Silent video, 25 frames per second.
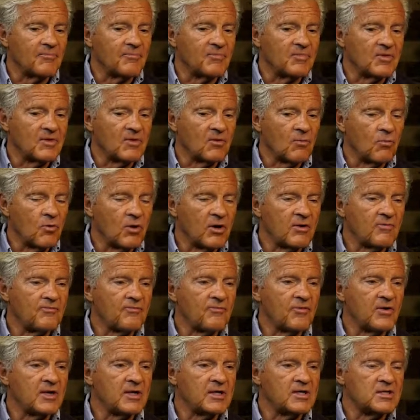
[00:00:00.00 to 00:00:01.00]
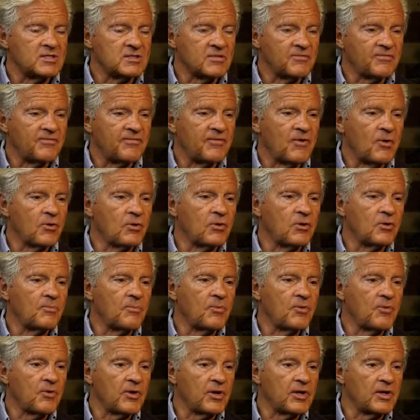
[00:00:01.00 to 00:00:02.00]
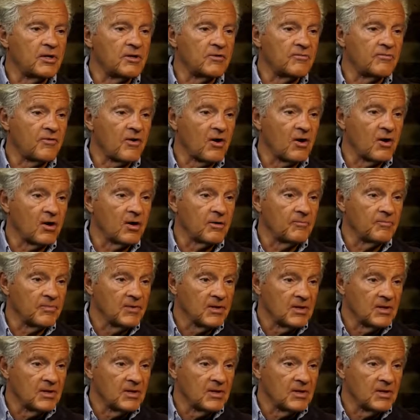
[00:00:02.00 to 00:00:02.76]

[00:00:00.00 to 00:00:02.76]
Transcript: The waterfront is the focal point of our